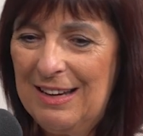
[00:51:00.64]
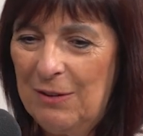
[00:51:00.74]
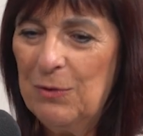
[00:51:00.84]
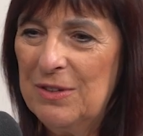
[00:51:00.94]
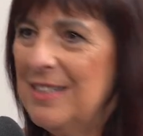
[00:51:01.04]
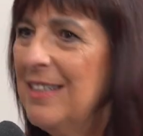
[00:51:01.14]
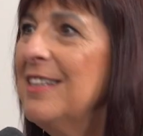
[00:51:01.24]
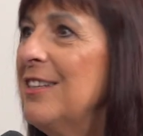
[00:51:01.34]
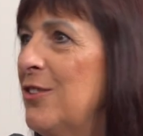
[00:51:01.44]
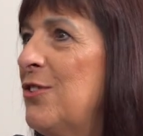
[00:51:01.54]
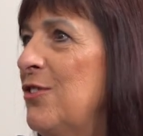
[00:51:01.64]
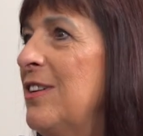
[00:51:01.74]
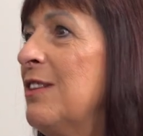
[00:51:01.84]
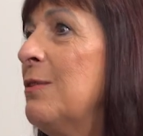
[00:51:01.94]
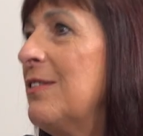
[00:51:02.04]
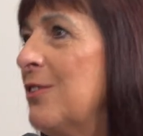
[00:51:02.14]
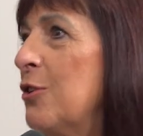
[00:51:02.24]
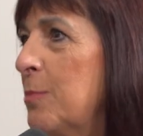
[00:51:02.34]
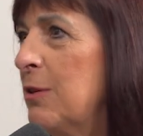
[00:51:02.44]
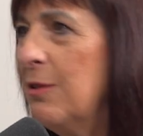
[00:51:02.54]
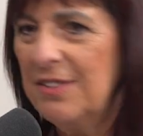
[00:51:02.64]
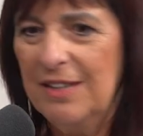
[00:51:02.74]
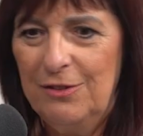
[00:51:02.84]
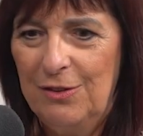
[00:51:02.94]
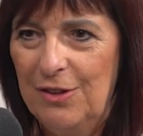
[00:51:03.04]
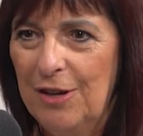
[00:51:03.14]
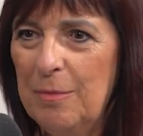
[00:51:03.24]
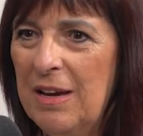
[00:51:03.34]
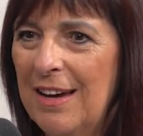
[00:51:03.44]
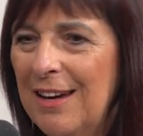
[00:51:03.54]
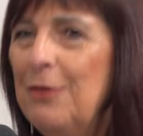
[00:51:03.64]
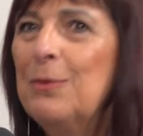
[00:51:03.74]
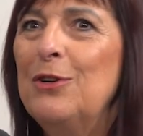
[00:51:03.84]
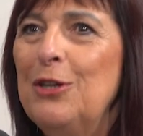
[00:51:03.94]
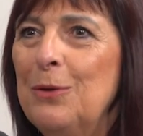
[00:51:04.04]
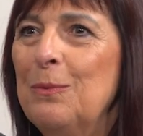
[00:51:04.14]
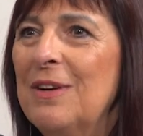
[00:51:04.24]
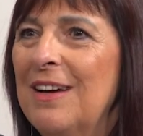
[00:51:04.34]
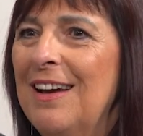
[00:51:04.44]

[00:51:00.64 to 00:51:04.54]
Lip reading: already in the industry who hasn't come across Hydrotherm, anyone who